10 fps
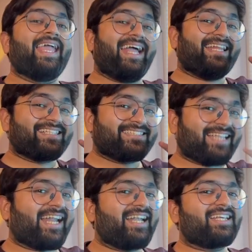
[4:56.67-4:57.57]
And the
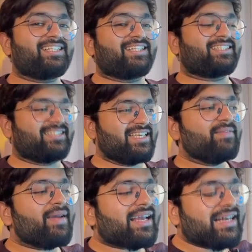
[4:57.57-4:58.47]
second is the C
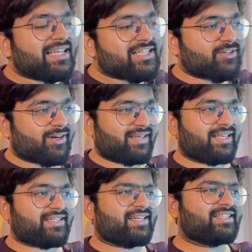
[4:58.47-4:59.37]
make list dot T
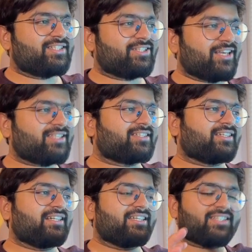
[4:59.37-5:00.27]
X T. It just
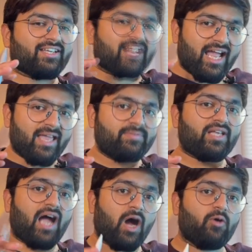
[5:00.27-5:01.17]
describes
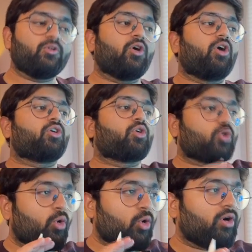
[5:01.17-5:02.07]
how your
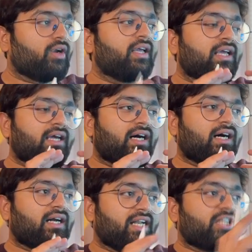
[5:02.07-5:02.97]
code
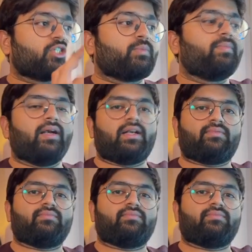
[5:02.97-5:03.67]
uh, needs to be built.